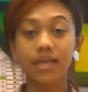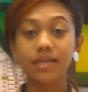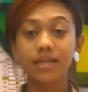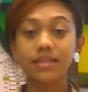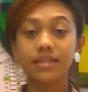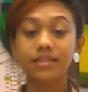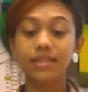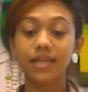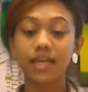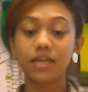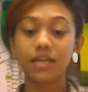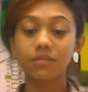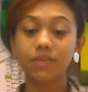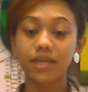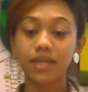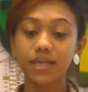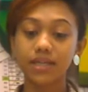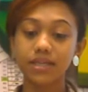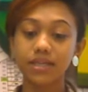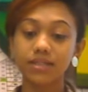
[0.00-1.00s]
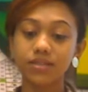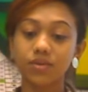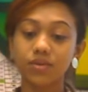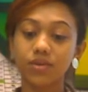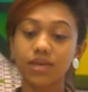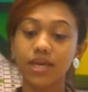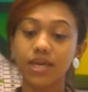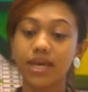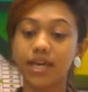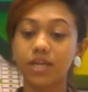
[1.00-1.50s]
Ceylon Bank is
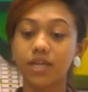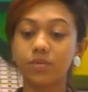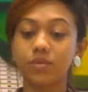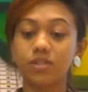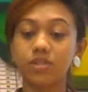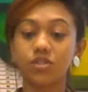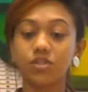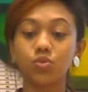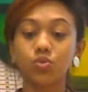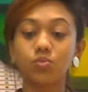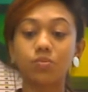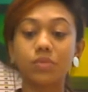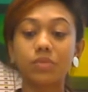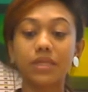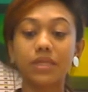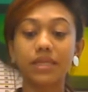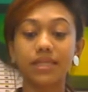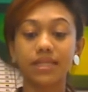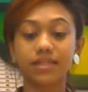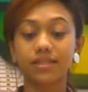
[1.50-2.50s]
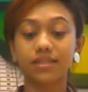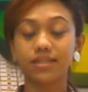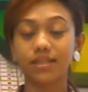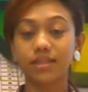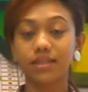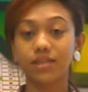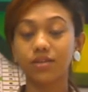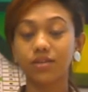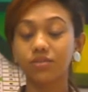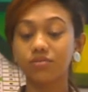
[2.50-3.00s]
going ahead with a $2 billion
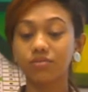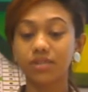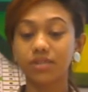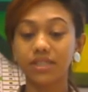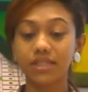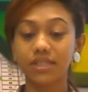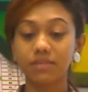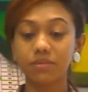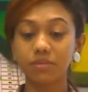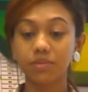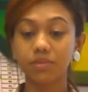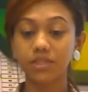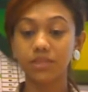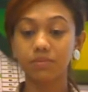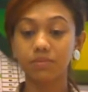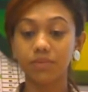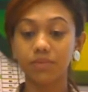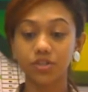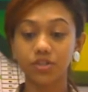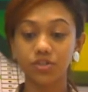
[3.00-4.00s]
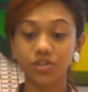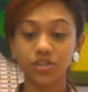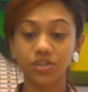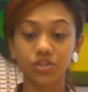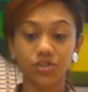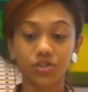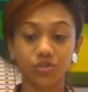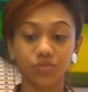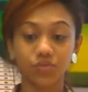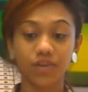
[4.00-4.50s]
unsecured redeemable debenture
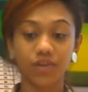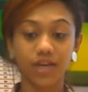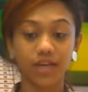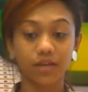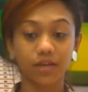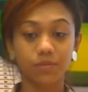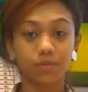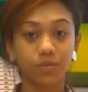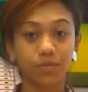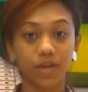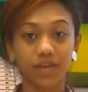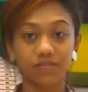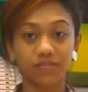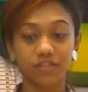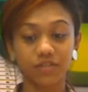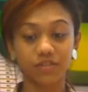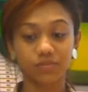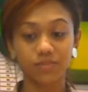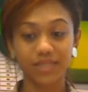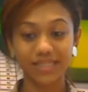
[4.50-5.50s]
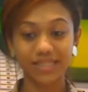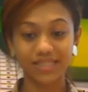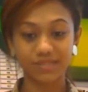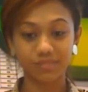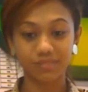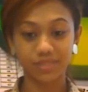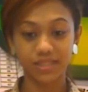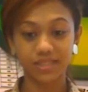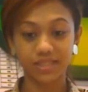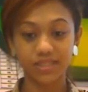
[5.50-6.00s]
issue via private
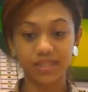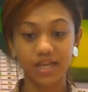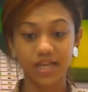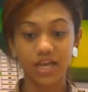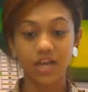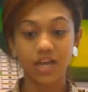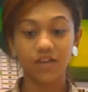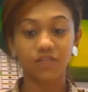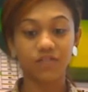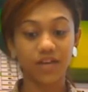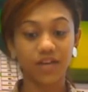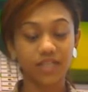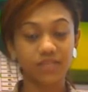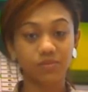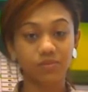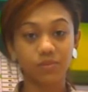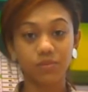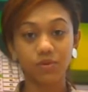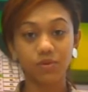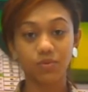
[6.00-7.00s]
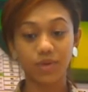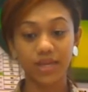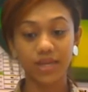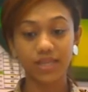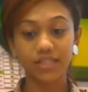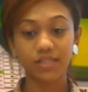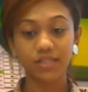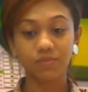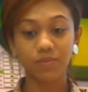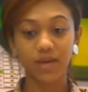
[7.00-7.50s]
placement. Funds will be
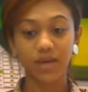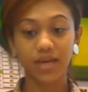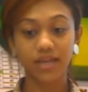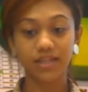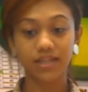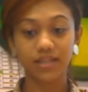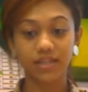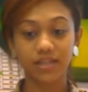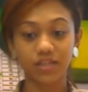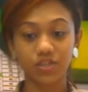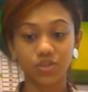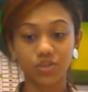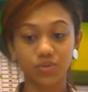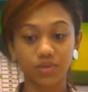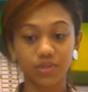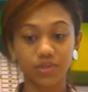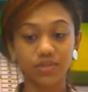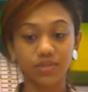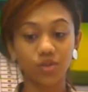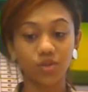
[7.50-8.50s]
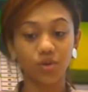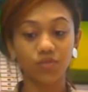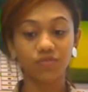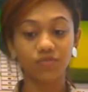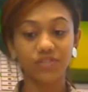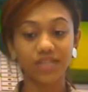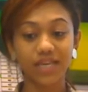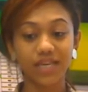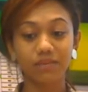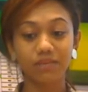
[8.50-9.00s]
raised by the issuance of
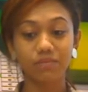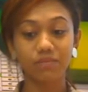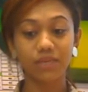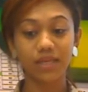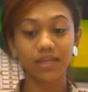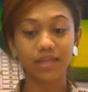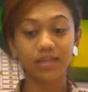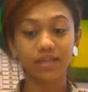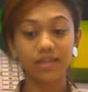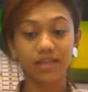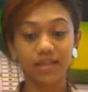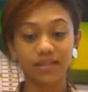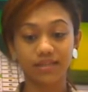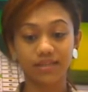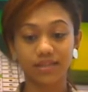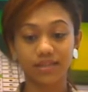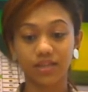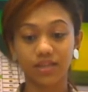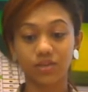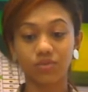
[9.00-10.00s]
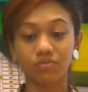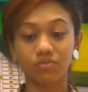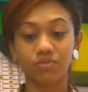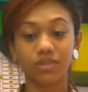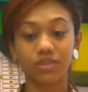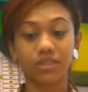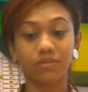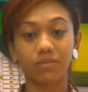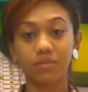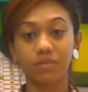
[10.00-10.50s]
10 million unsecured
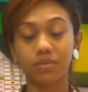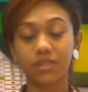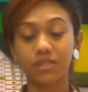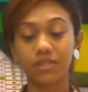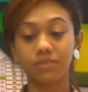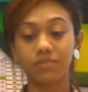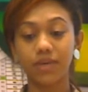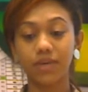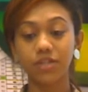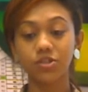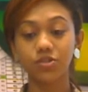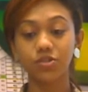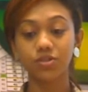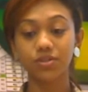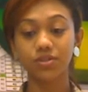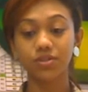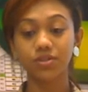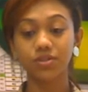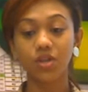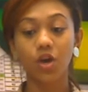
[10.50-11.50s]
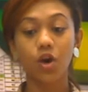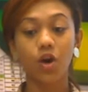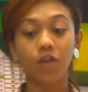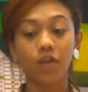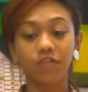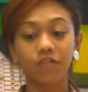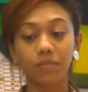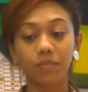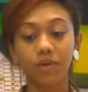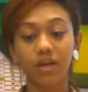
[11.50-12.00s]
redeemable debentures
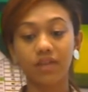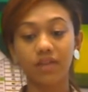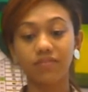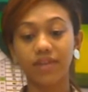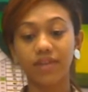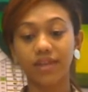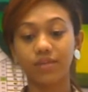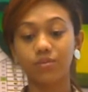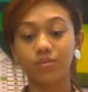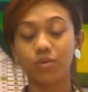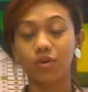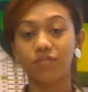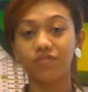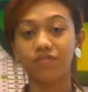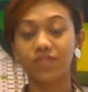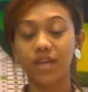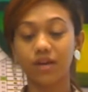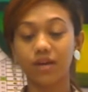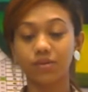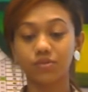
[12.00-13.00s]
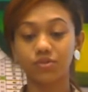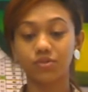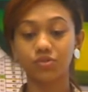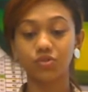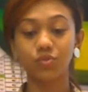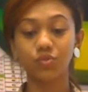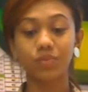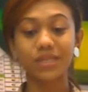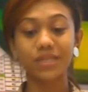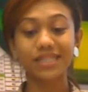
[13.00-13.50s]
of the par value of 1,000
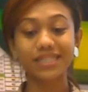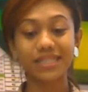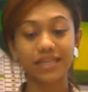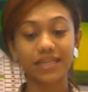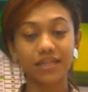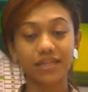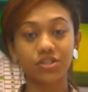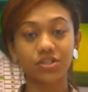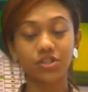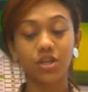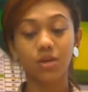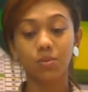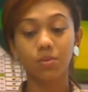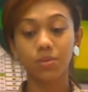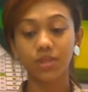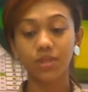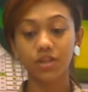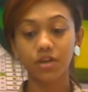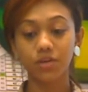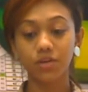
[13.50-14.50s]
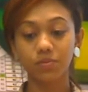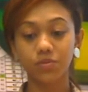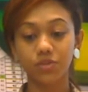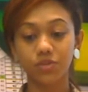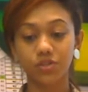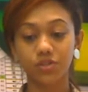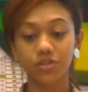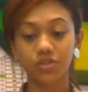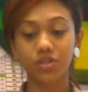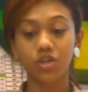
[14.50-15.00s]
rupees each, with an
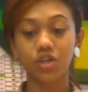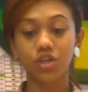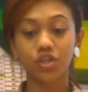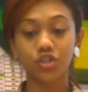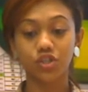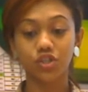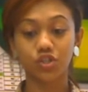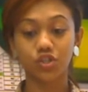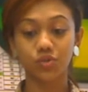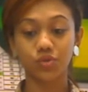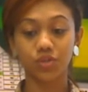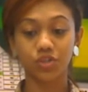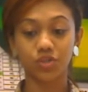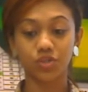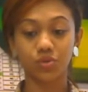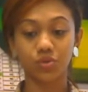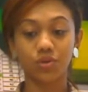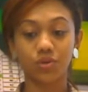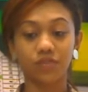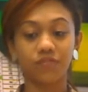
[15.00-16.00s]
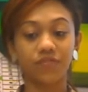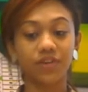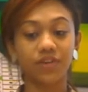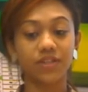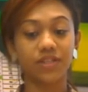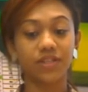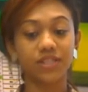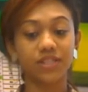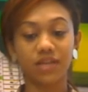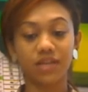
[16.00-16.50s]
option to issue a
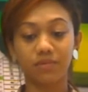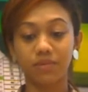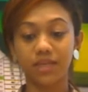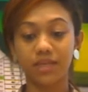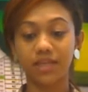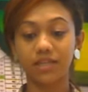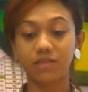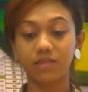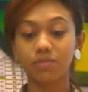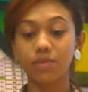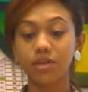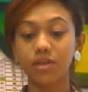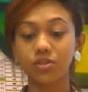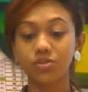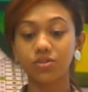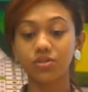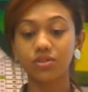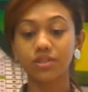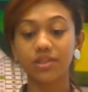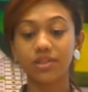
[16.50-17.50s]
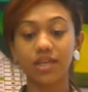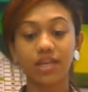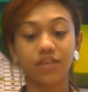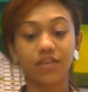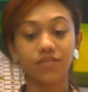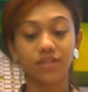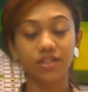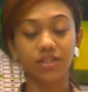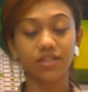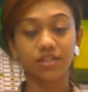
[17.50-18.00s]
further 10 million debentures in the
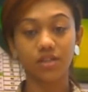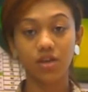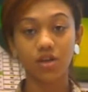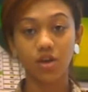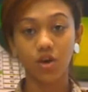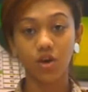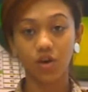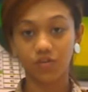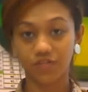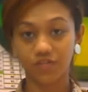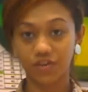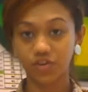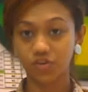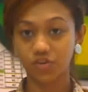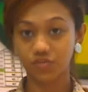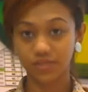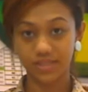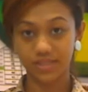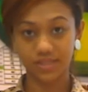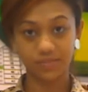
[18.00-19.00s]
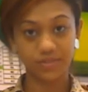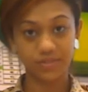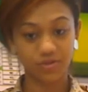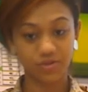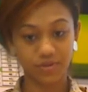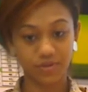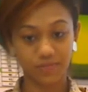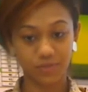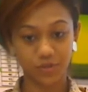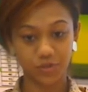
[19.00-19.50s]
event of an
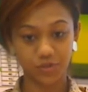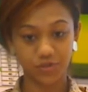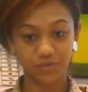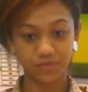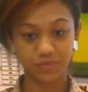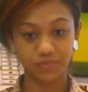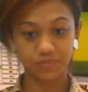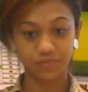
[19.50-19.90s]
oversubscription.